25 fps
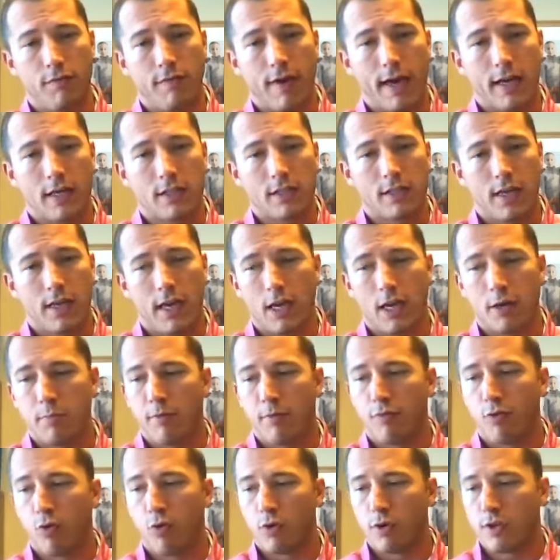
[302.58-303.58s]
fully vaccinated
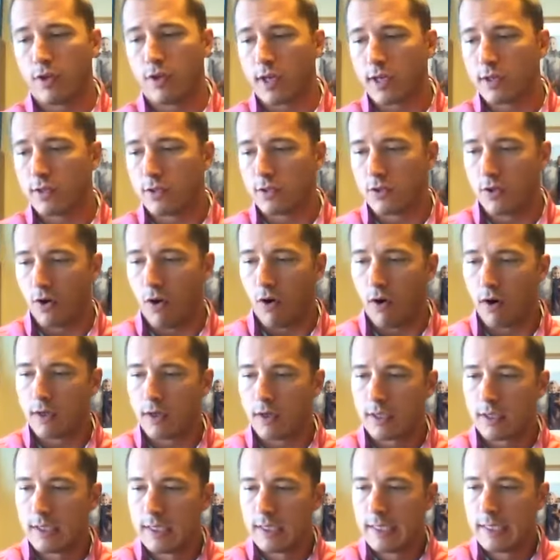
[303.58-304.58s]
before you can
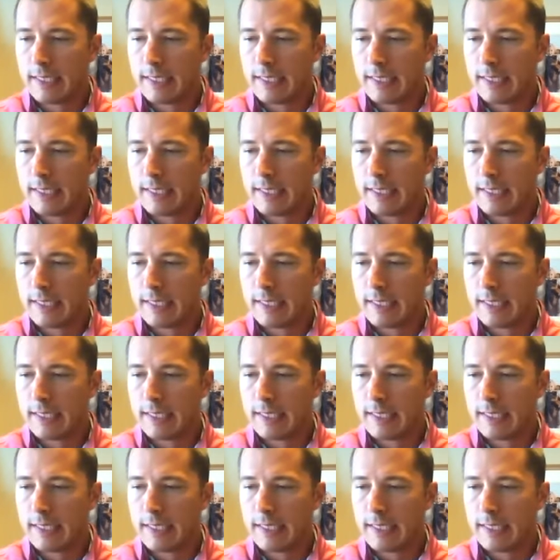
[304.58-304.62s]
start.